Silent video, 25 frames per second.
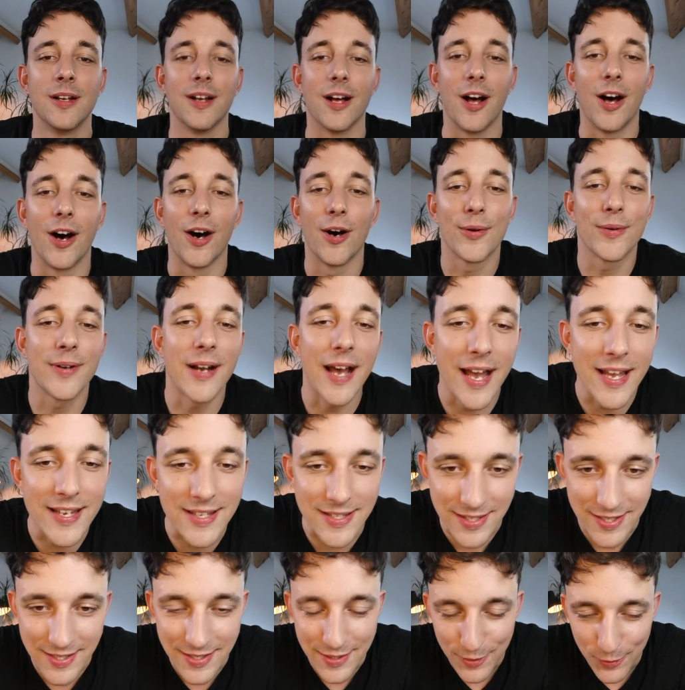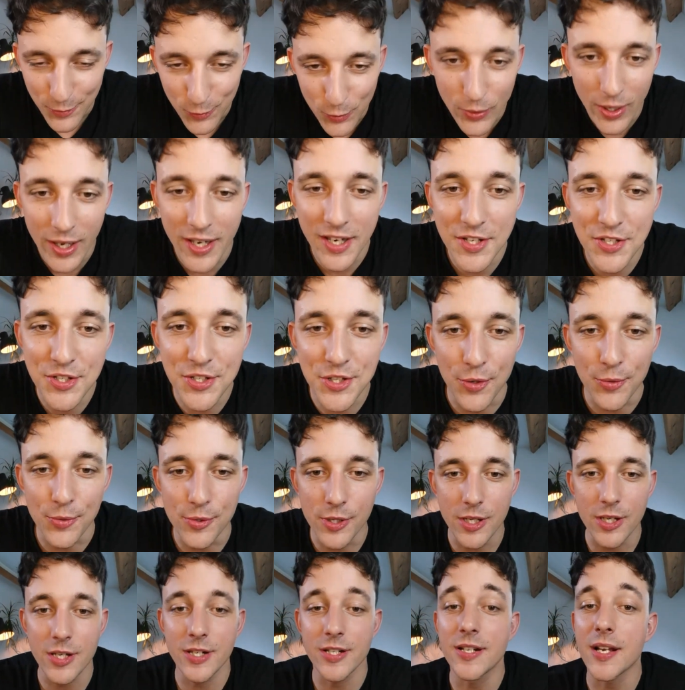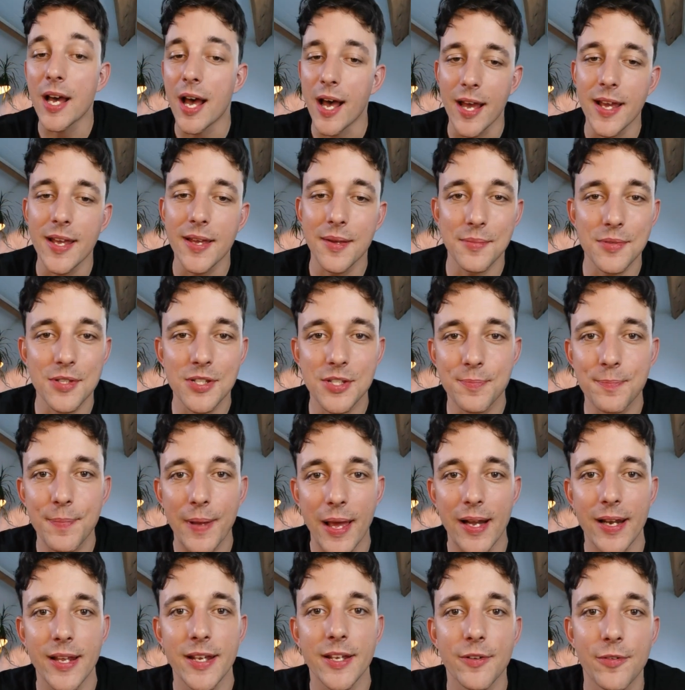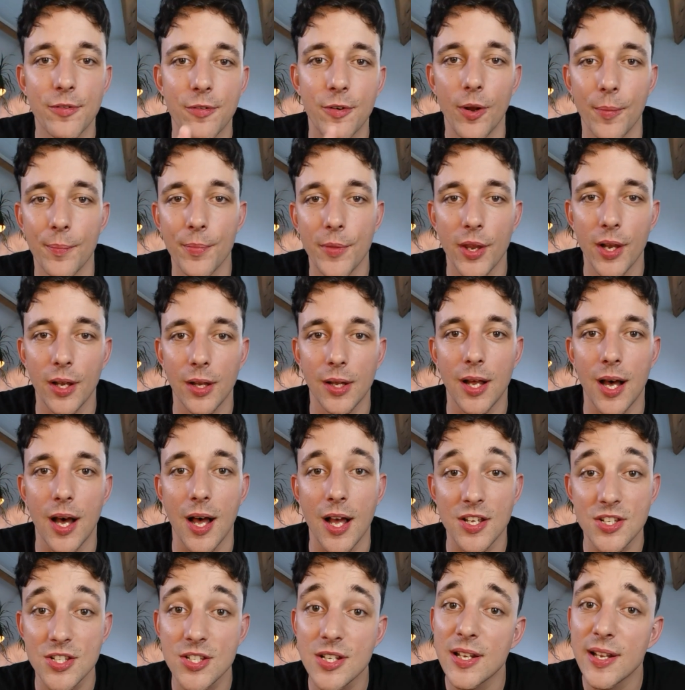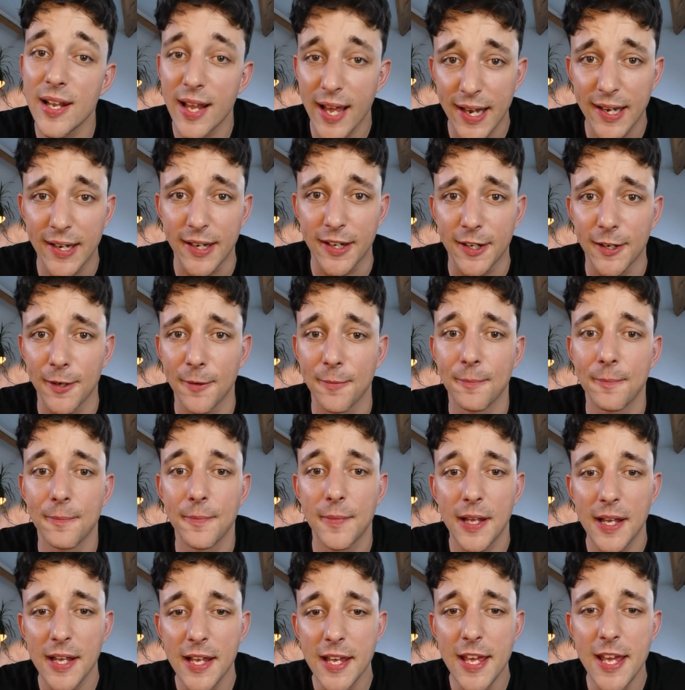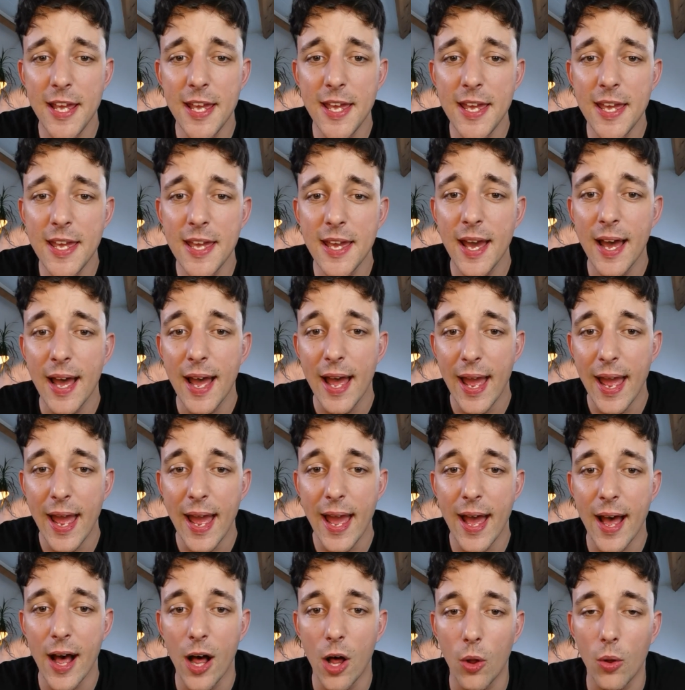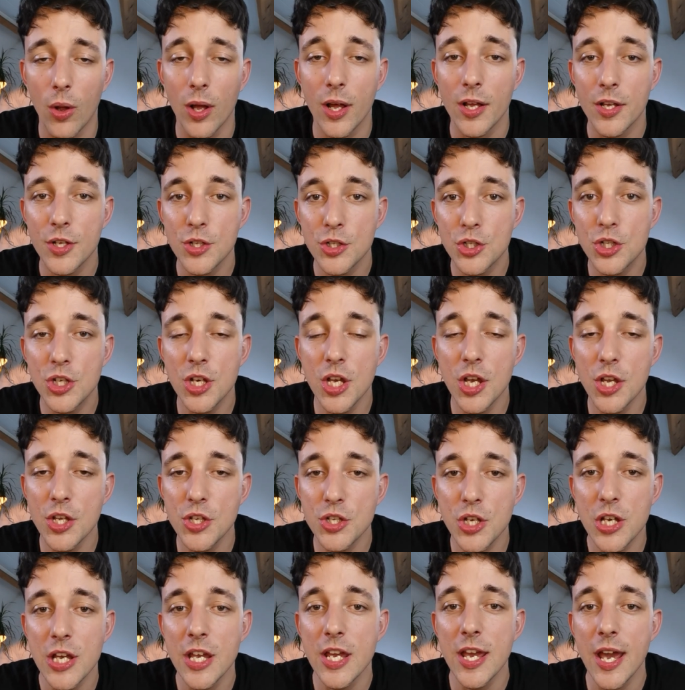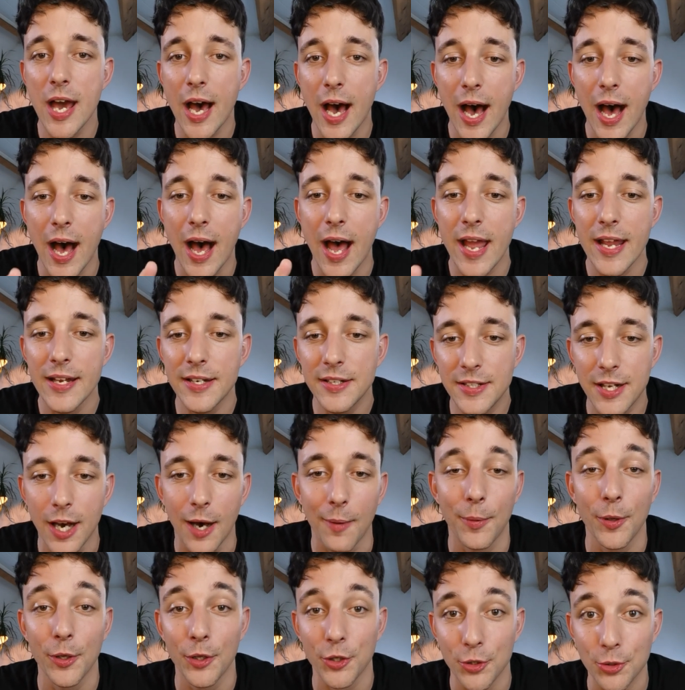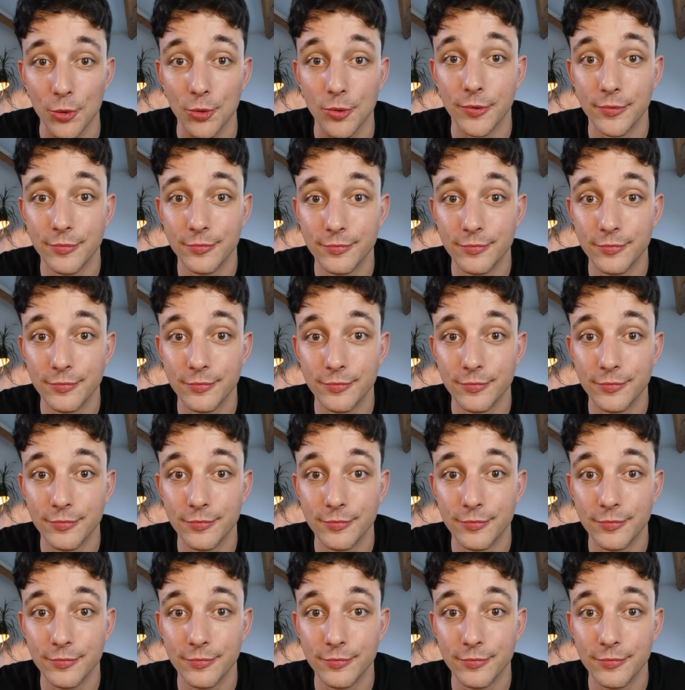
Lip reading: All right. What is the word I am spelling from the last letter? E-L-G-G-I-W.